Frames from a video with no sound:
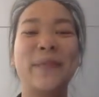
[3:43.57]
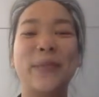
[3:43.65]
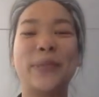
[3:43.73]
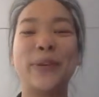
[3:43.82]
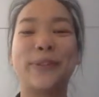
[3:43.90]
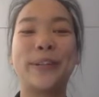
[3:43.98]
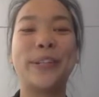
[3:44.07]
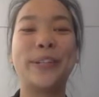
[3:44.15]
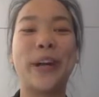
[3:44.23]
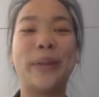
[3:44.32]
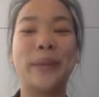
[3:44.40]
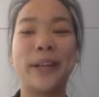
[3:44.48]
feel free to
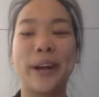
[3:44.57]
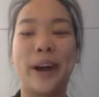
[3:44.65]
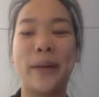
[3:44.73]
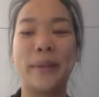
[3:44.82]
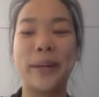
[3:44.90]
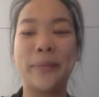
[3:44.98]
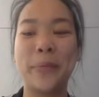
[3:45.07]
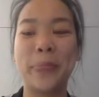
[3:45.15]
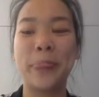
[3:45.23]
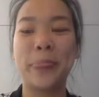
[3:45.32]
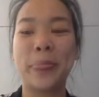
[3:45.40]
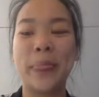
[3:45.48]
drop me a comment.
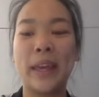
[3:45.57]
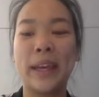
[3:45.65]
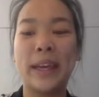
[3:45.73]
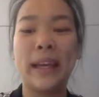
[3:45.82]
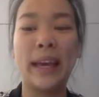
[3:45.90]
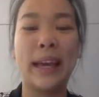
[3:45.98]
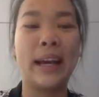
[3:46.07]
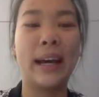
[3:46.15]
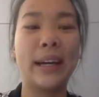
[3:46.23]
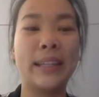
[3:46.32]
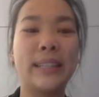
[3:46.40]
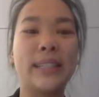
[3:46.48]

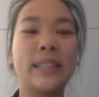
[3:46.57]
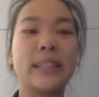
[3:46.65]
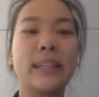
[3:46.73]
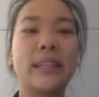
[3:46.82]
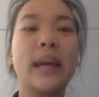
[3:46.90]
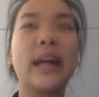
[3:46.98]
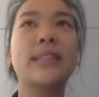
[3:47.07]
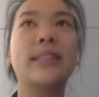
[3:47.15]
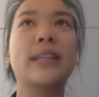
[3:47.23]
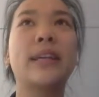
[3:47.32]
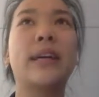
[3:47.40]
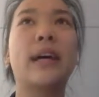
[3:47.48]
And
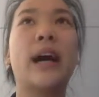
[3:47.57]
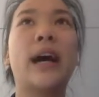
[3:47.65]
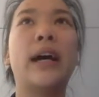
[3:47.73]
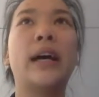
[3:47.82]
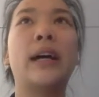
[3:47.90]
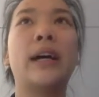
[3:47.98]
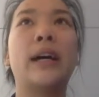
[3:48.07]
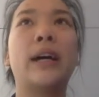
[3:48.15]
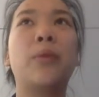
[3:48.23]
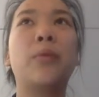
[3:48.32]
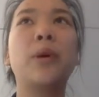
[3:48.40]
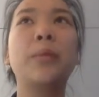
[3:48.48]
lastly,
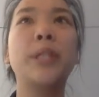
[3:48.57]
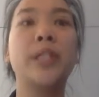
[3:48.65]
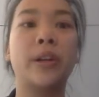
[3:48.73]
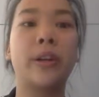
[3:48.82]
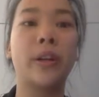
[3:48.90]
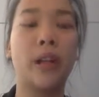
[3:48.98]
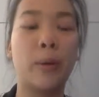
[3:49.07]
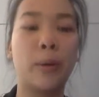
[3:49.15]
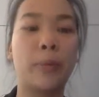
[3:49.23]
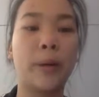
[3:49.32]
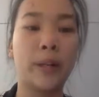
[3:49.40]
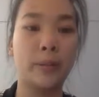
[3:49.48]
I will be sharing a lot
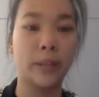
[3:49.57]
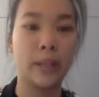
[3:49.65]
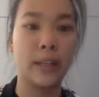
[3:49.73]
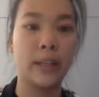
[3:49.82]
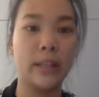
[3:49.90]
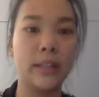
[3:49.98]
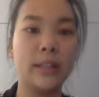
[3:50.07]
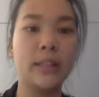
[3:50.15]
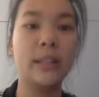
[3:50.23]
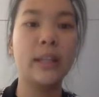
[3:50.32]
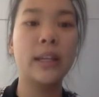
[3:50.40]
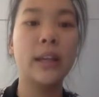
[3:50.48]
more breakthroughs like
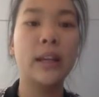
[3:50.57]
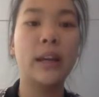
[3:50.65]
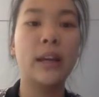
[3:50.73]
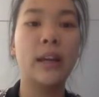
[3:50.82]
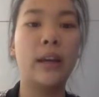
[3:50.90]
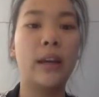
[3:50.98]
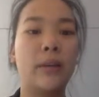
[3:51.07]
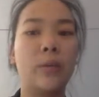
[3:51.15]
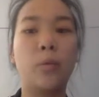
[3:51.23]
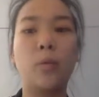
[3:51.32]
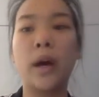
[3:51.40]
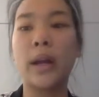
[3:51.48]
this
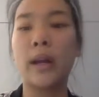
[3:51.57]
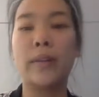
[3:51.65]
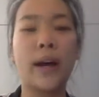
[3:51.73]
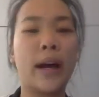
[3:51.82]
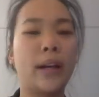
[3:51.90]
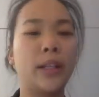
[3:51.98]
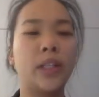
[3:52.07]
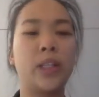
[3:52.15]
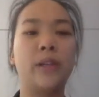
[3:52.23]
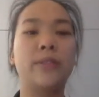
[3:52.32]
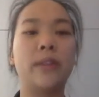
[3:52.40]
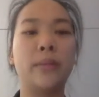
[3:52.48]
in when I've had a
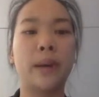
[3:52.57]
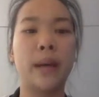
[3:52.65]
shift in